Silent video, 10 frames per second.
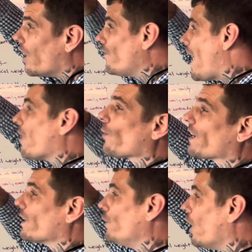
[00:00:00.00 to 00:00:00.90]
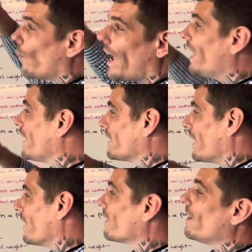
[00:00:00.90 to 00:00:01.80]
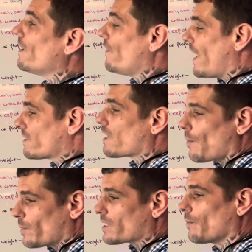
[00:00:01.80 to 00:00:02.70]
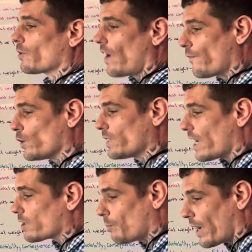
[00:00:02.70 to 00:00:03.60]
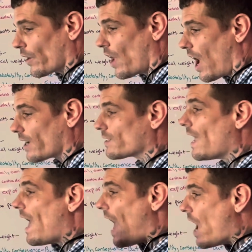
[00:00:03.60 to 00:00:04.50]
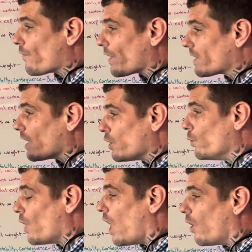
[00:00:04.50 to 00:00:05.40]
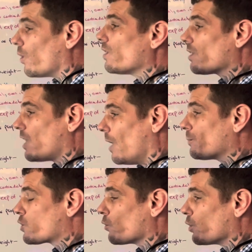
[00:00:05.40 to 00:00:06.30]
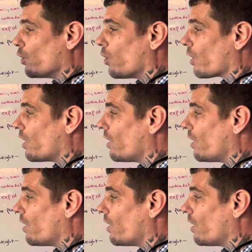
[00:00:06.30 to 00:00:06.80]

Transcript: of how we can know anything. That's the epistemic refutation paradox. Everything you know comes through your